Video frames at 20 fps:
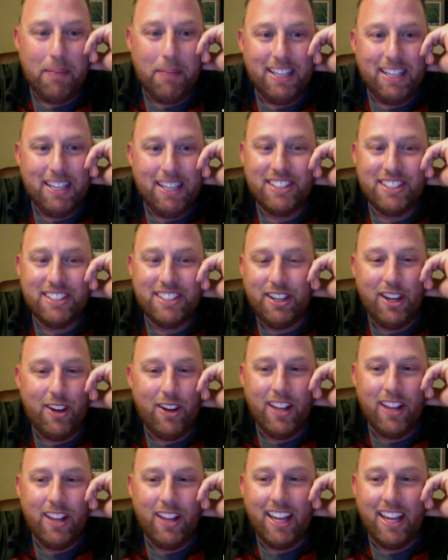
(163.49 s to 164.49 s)
And next thing you
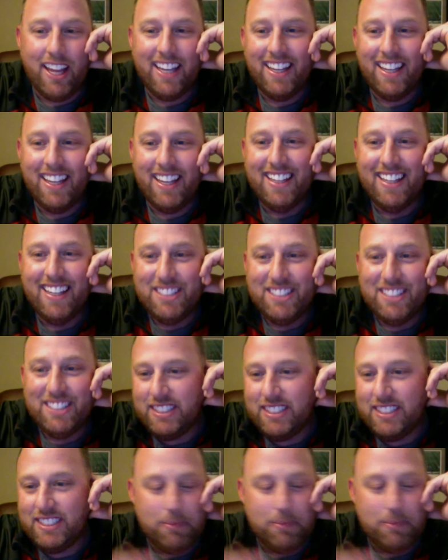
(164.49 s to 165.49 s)
know, like, she
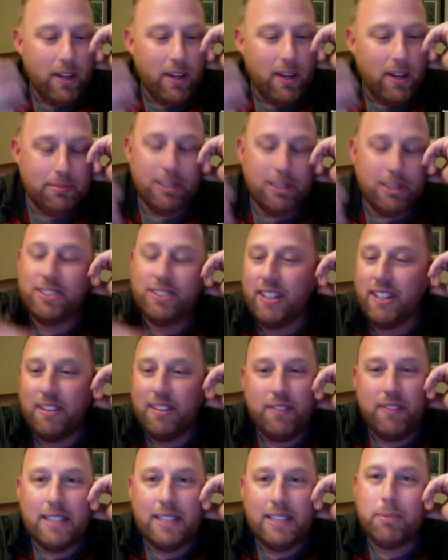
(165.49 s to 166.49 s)
sends me all these pictures
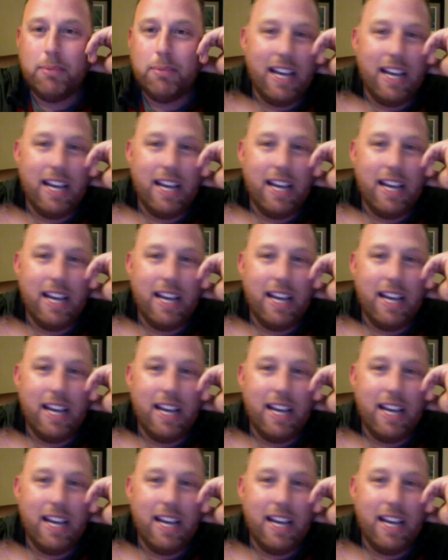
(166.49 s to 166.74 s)
on Facebook.